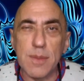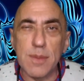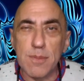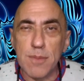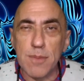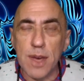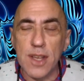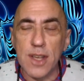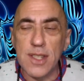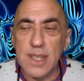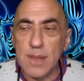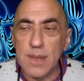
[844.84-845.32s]

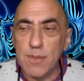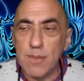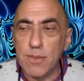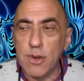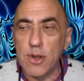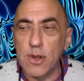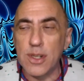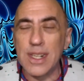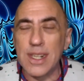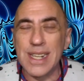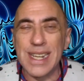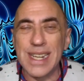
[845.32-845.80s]
most
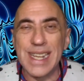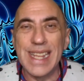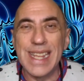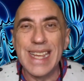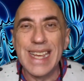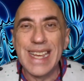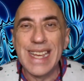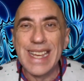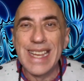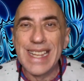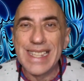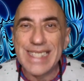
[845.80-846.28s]
importantly,
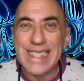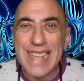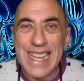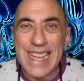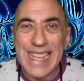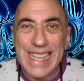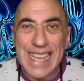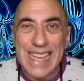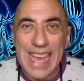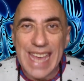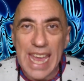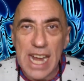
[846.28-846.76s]

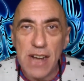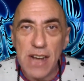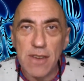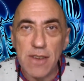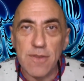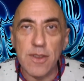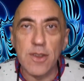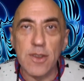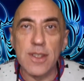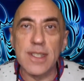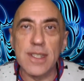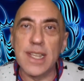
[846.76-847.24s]
take care of
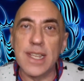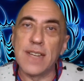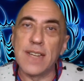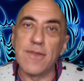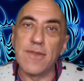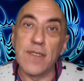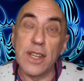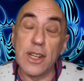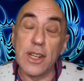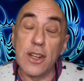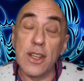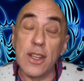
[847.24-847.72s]
yourself.
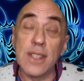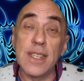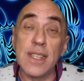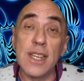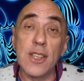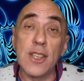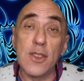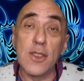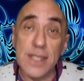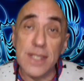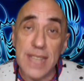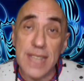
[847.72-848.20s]
It looks
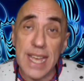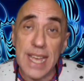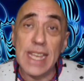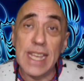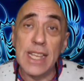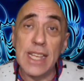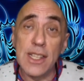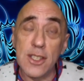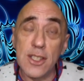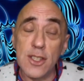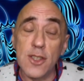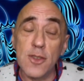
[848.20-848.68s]
like you're
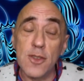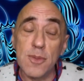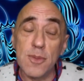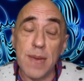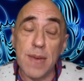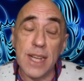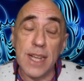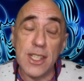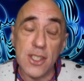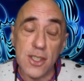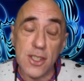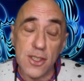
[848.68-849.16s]
taking too
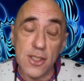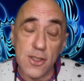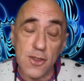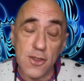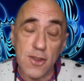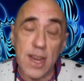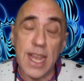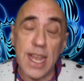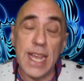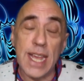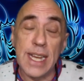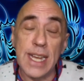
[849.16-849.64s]
much
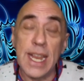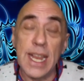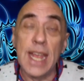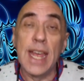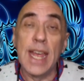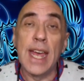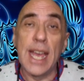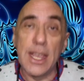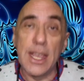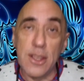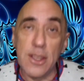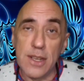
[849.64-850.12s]
strain
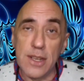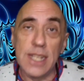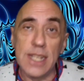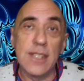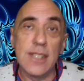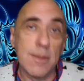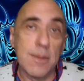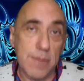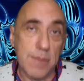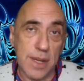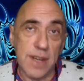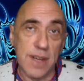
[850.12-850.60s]
and you need
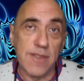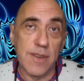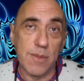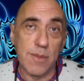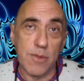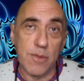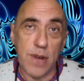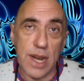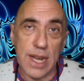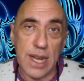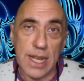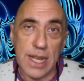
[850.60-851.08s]
a bit of a
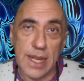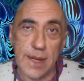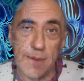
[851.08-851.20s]
break.